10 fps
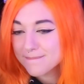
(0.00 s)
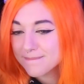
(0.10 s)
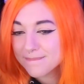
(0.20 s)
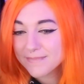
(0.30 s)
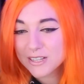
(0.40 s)

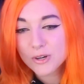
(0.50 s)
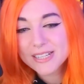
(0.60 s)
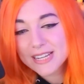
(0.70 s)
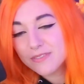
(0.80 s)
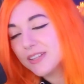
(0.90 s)
I tried
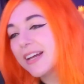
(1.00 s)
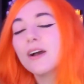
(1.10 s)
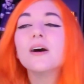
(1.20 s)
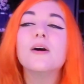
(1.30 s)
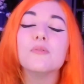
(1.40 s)
to give you like
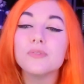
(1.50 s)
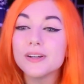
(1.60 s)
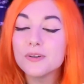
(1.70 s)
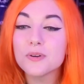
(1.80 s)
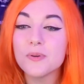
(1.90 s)
a
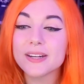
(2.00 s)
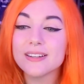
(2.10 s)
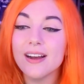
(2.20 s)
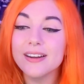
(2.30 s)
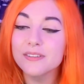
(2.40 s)
real quick
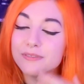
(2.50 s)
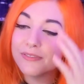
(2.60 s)
kind of